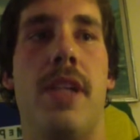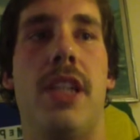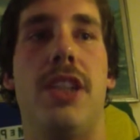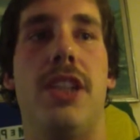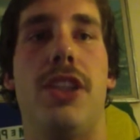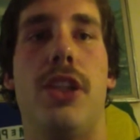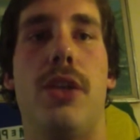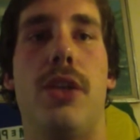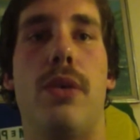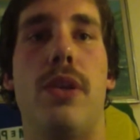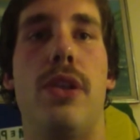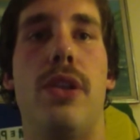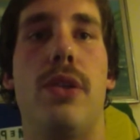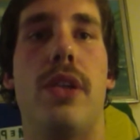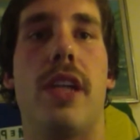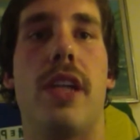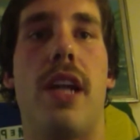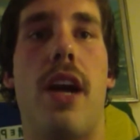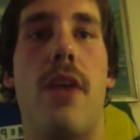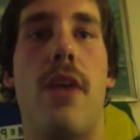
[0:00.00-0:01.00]
Children who
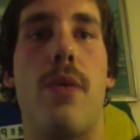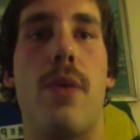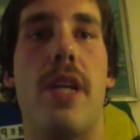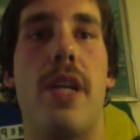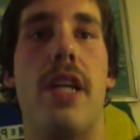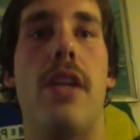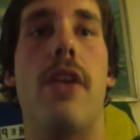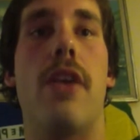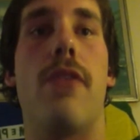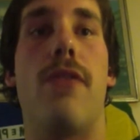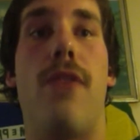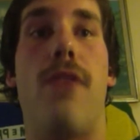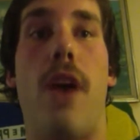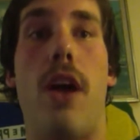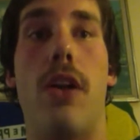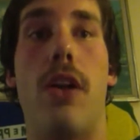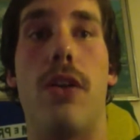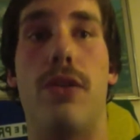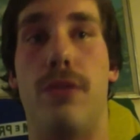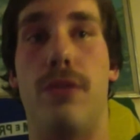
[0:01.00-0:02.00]
cannot read or
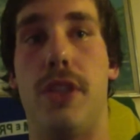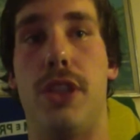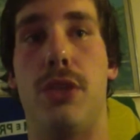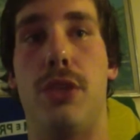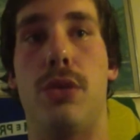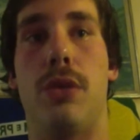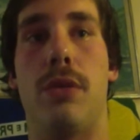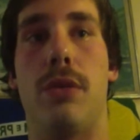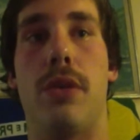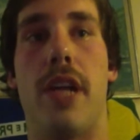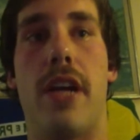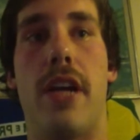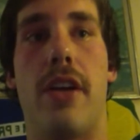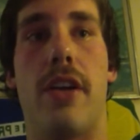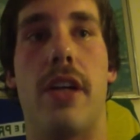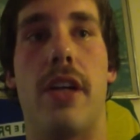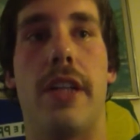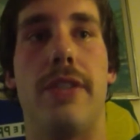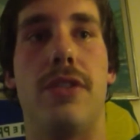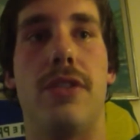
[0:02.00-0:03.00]
follow visual
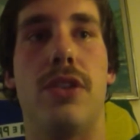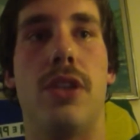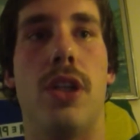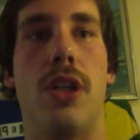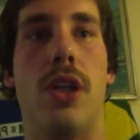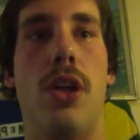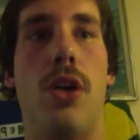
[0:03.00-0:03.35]
narratives